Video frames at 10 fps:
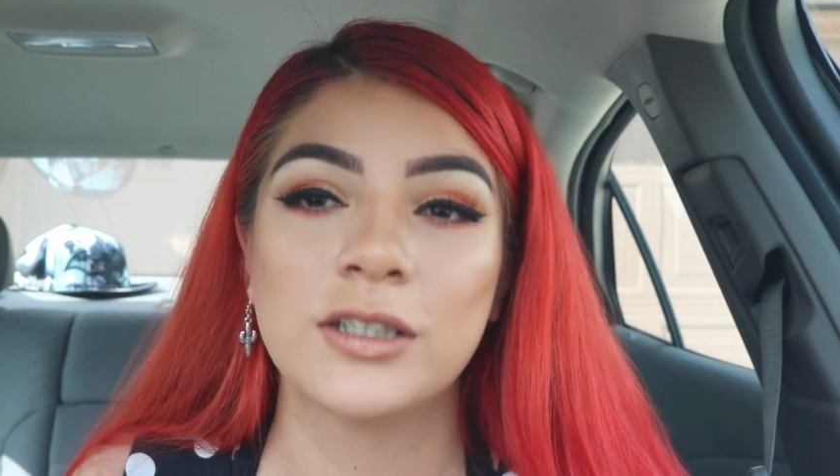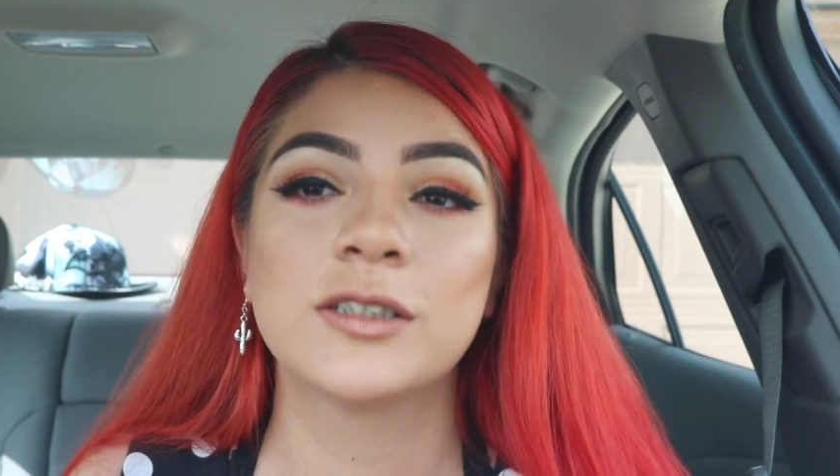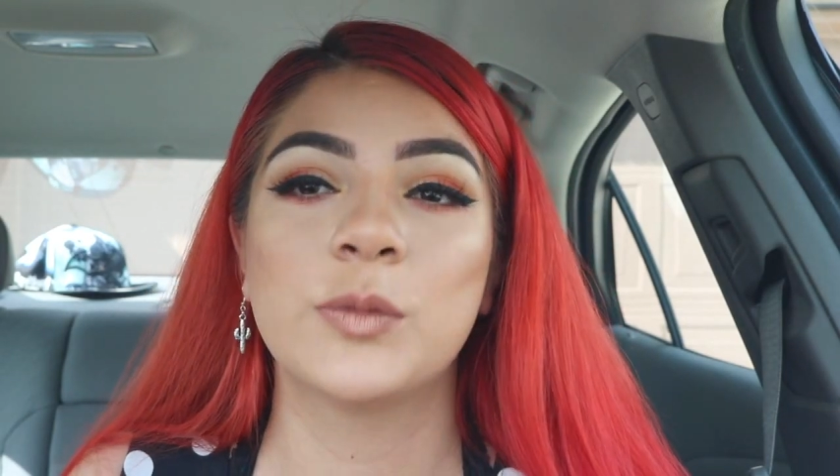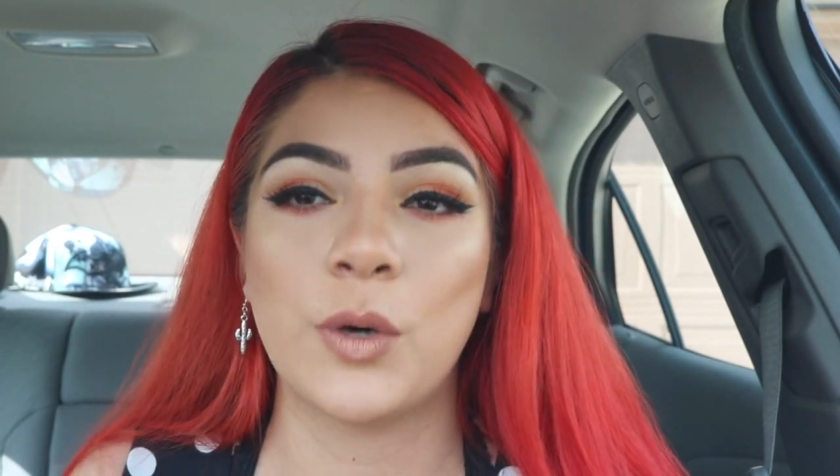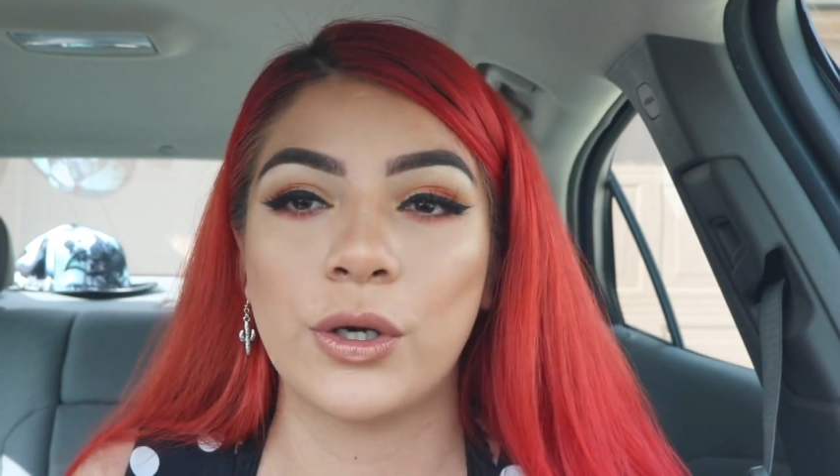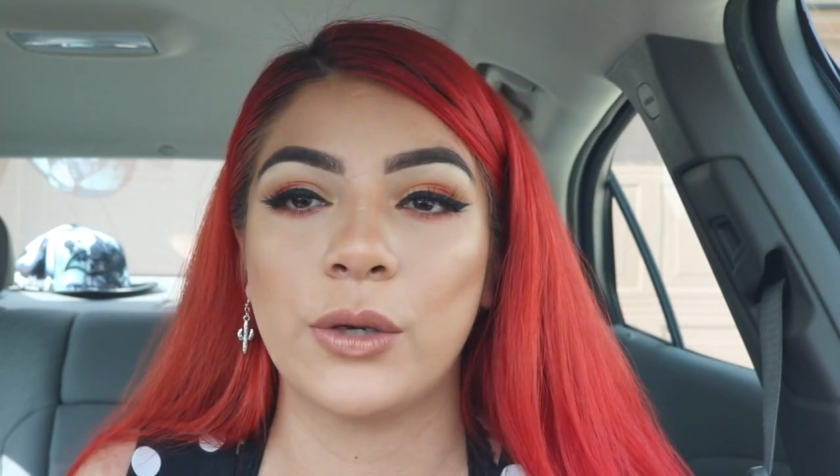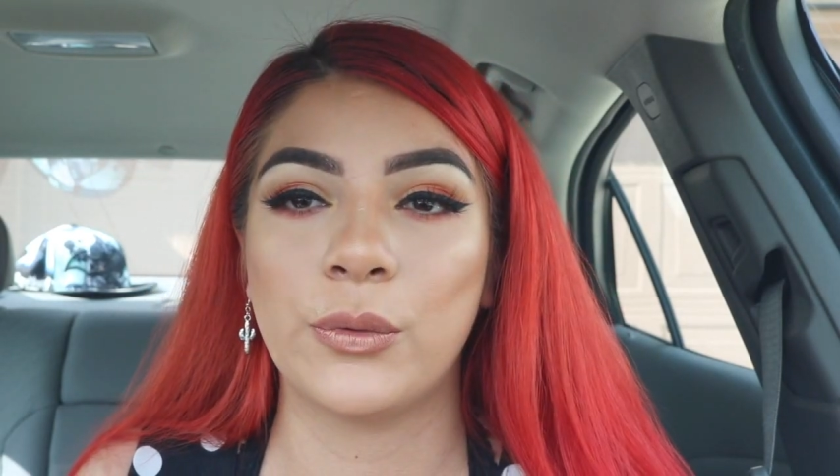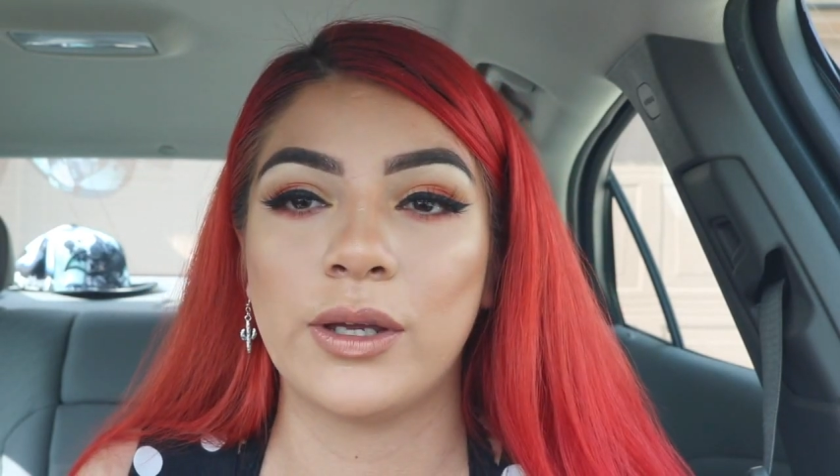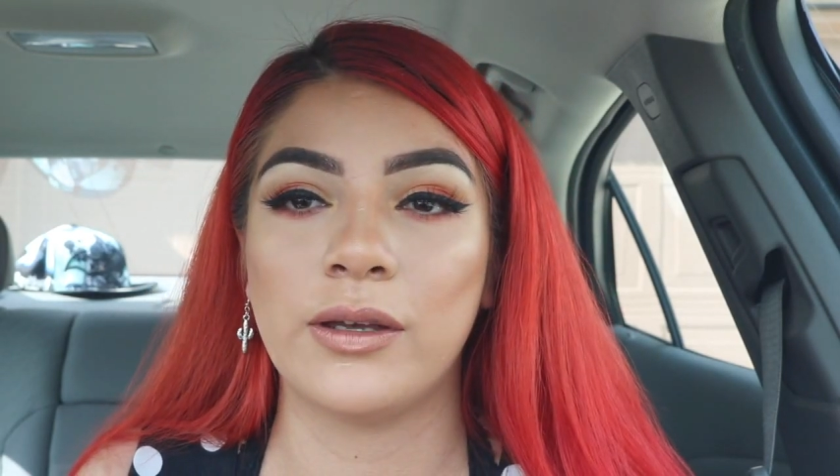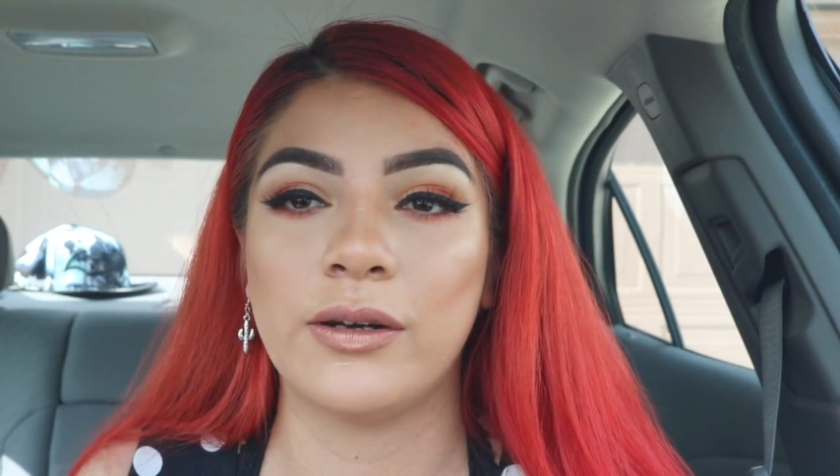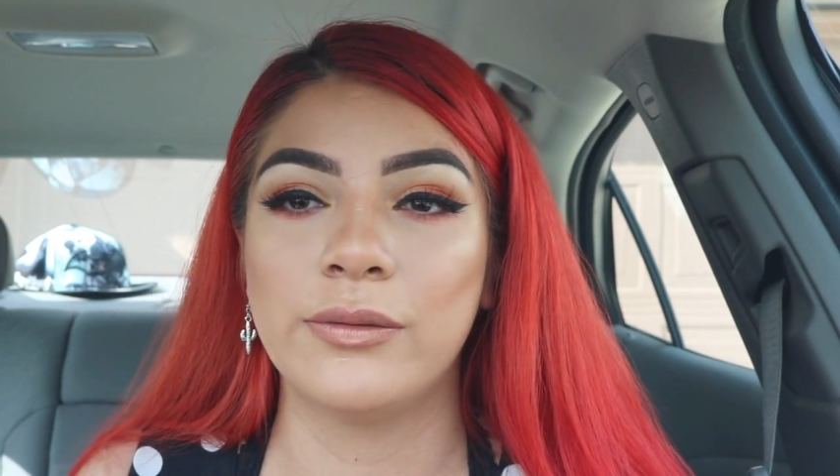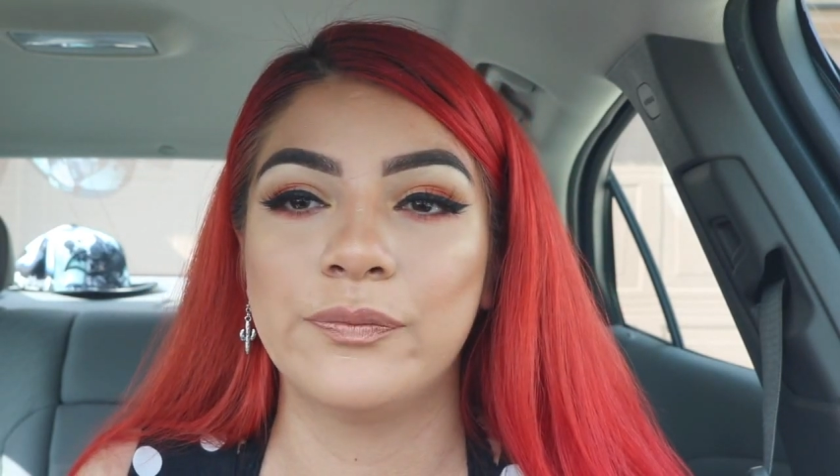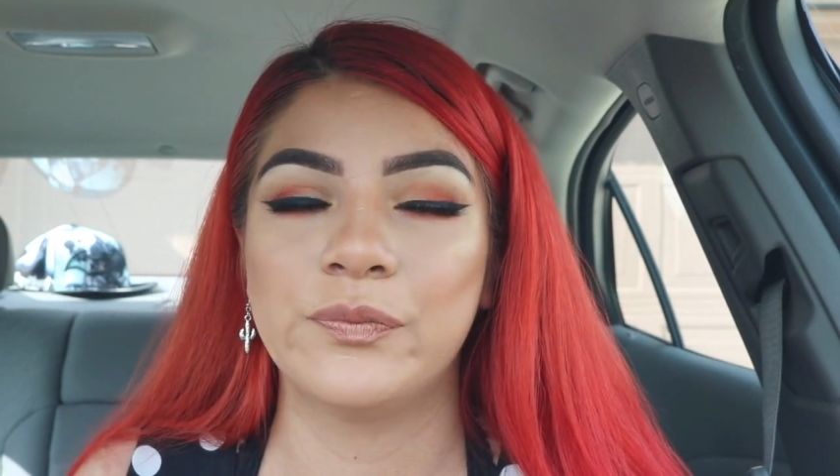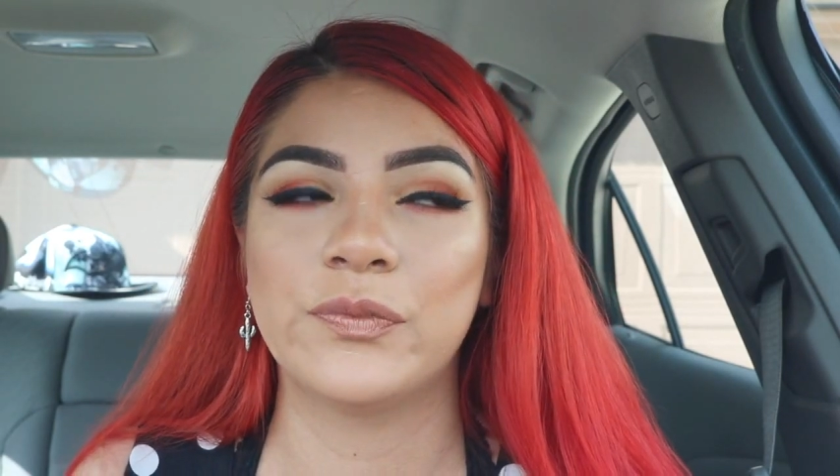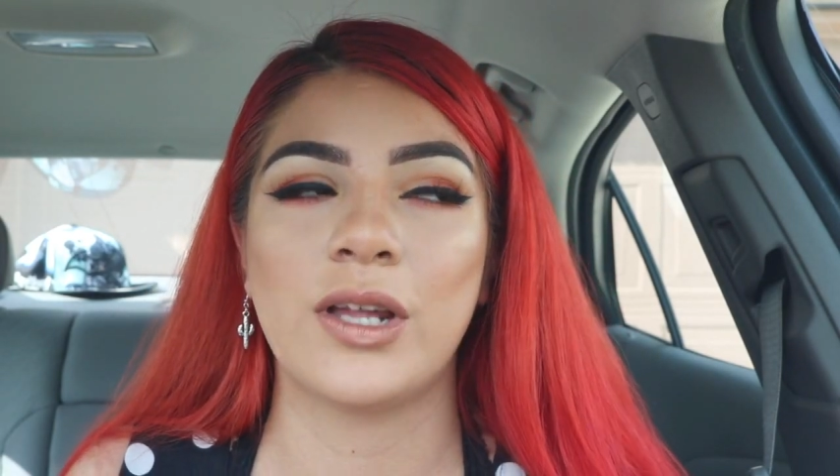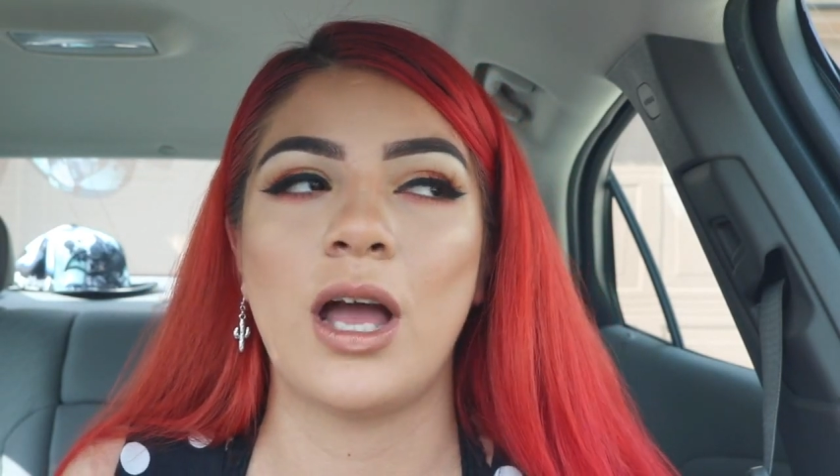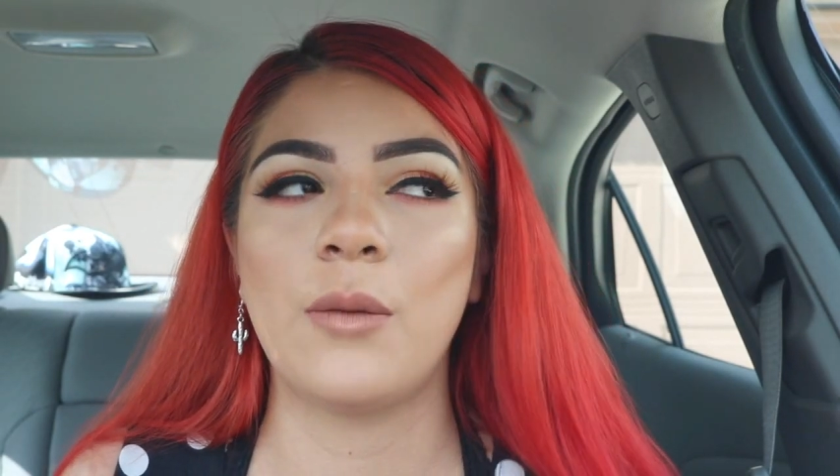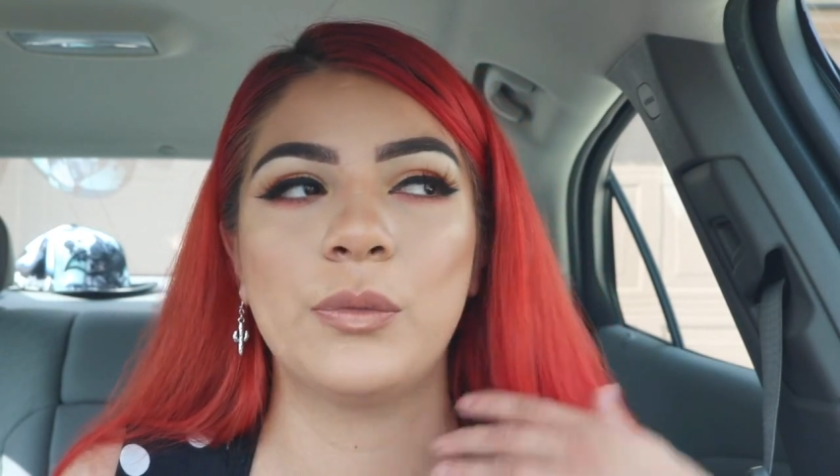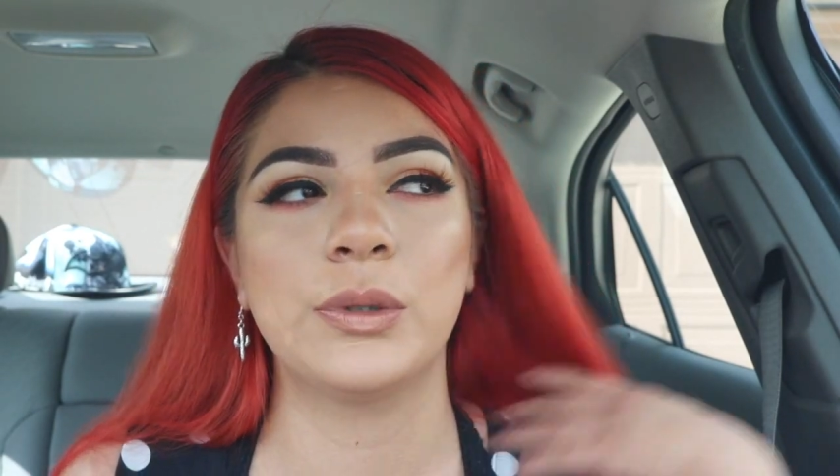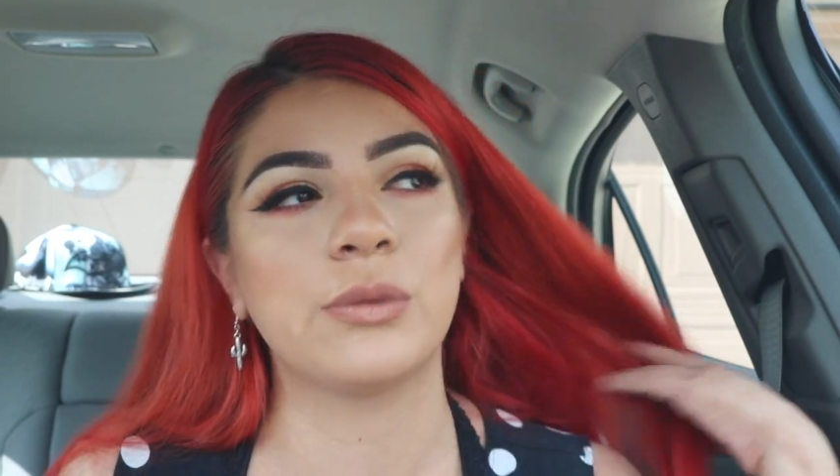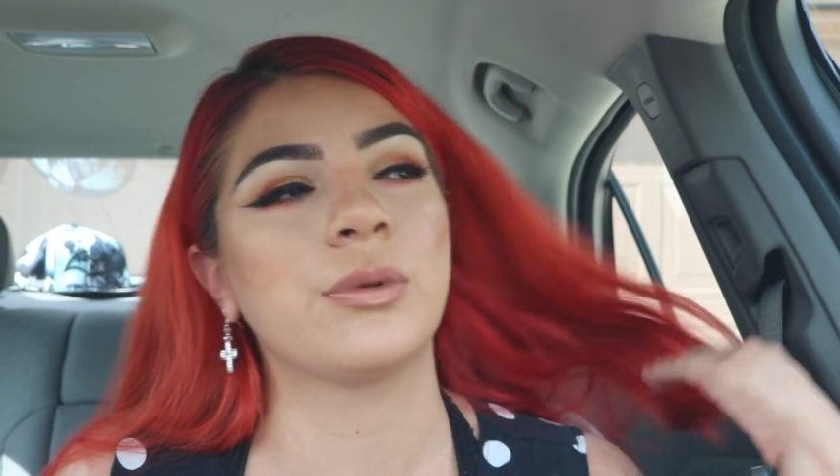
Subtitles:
Smoking weed. I'm going to be